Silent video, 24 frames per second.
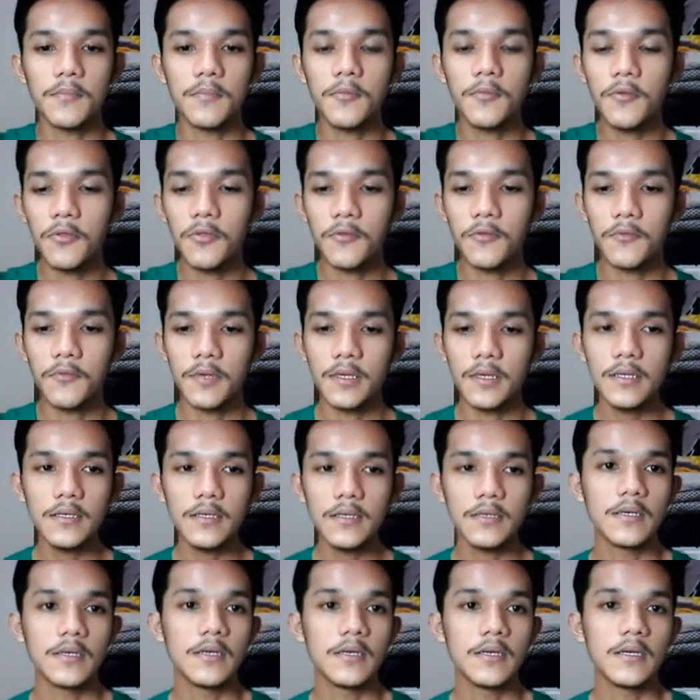number
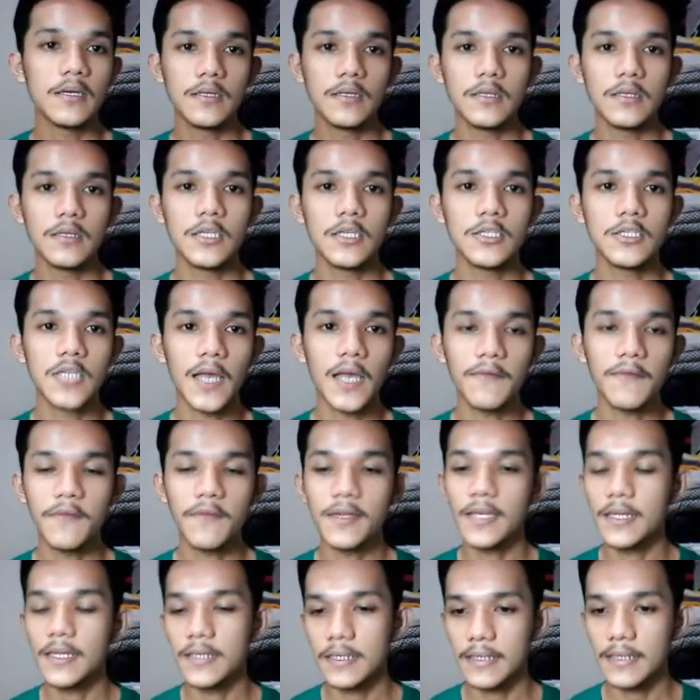3, the Java
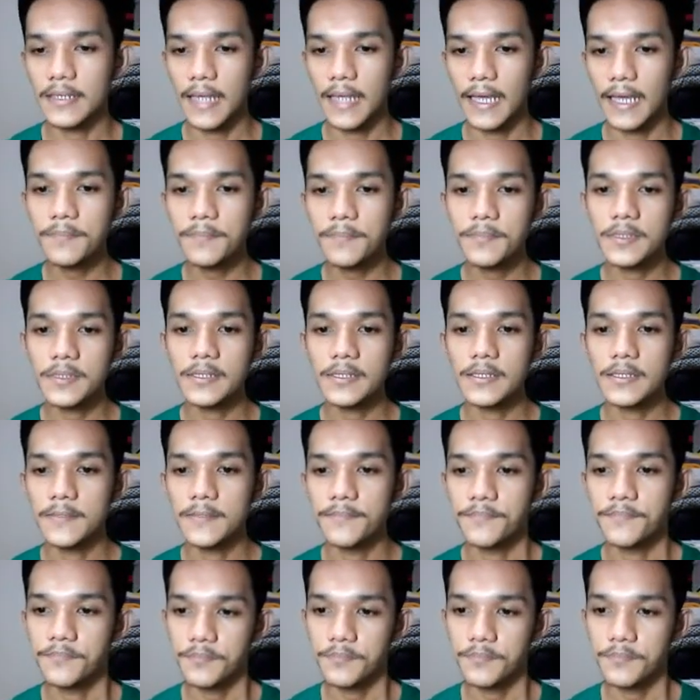data types.